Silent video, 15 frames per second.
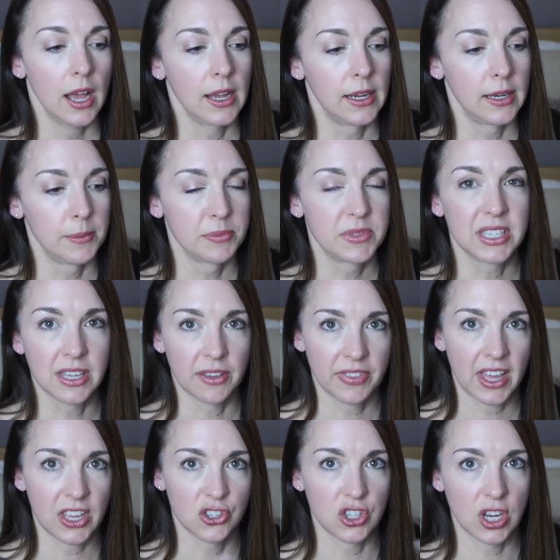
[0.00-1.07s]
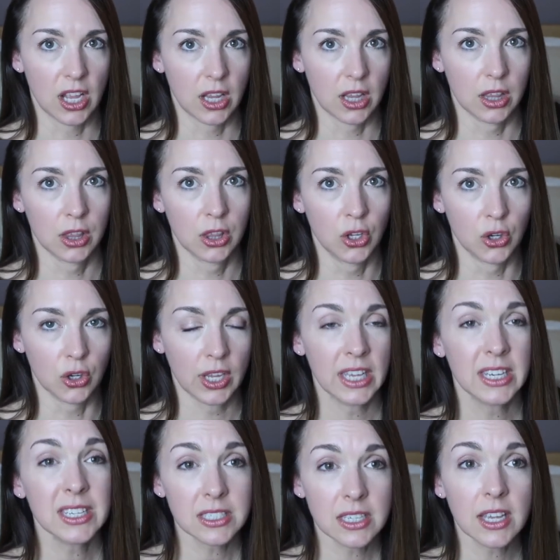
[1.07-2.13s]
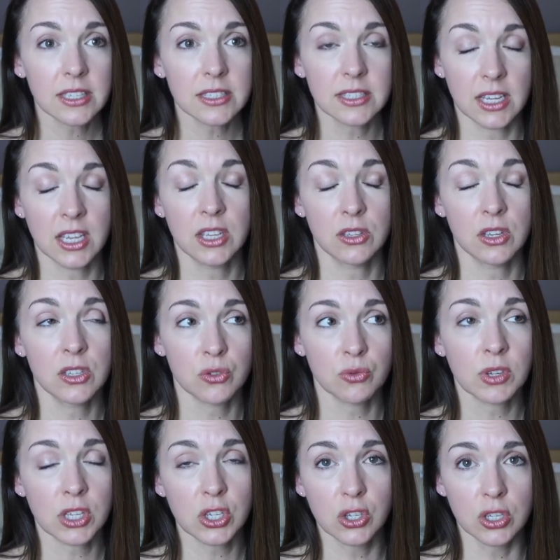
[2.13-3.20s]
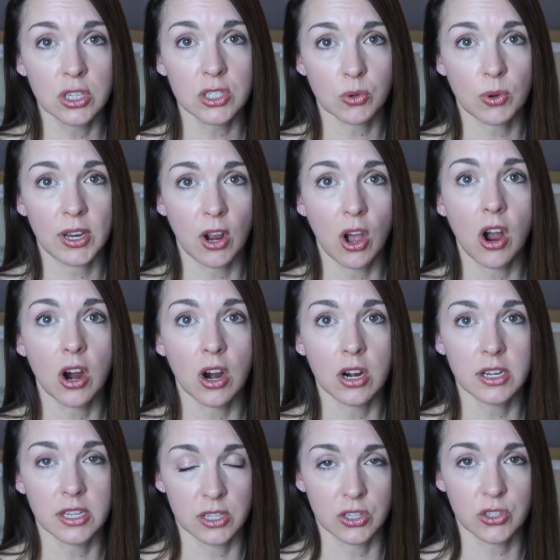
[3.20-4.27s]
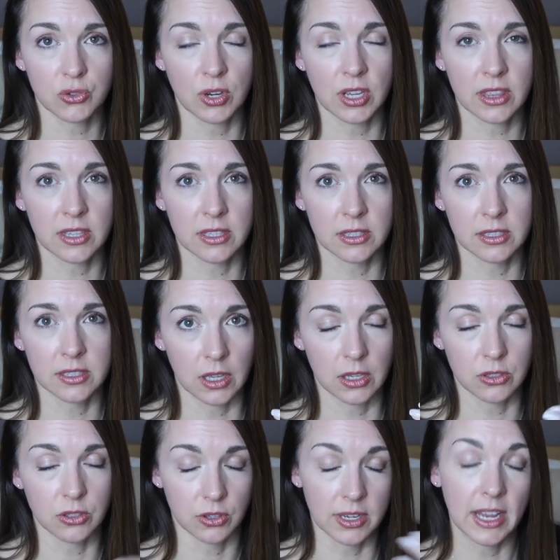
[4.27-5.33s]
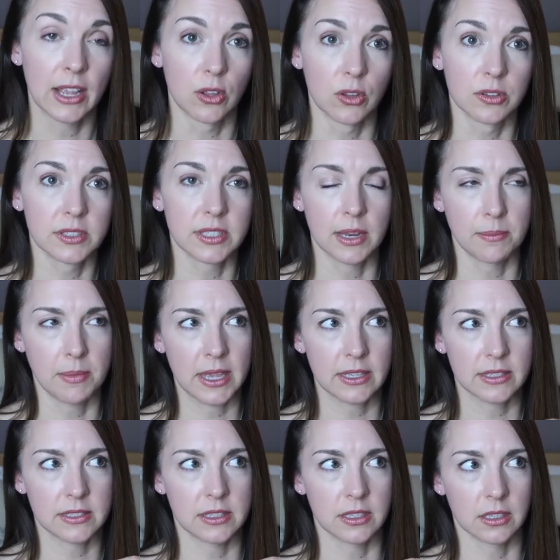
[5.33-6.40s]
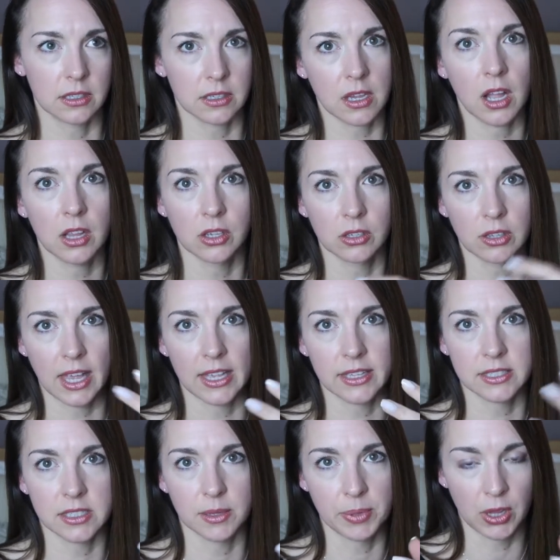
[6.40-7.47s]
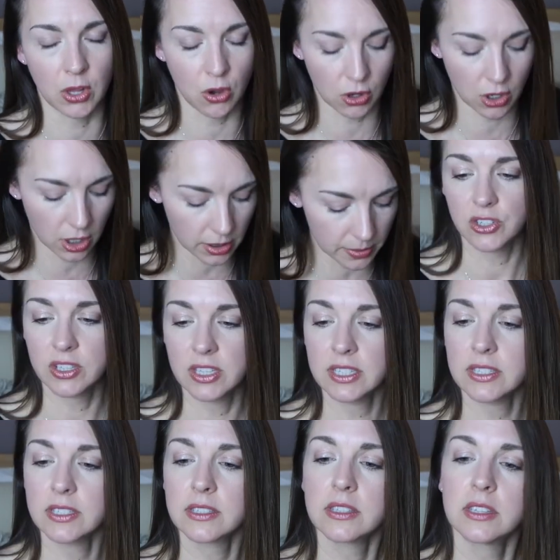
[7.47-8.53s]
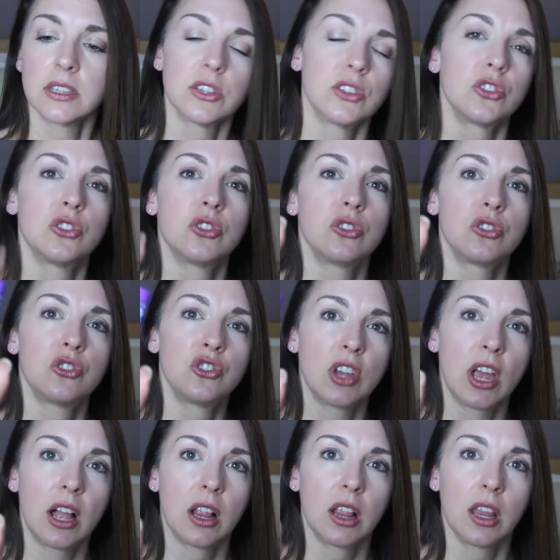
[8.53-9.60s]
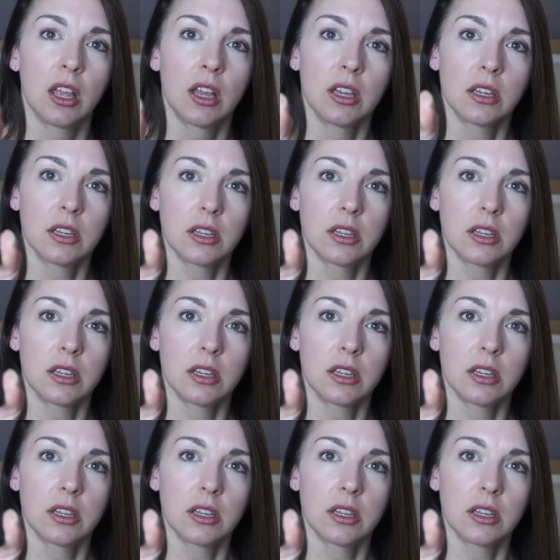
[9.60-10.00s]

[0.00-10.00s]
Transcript: to get that gel look. And it's really good. It's quite hard and it strengthens your nails and makes the color last a bit longer. So this is the gel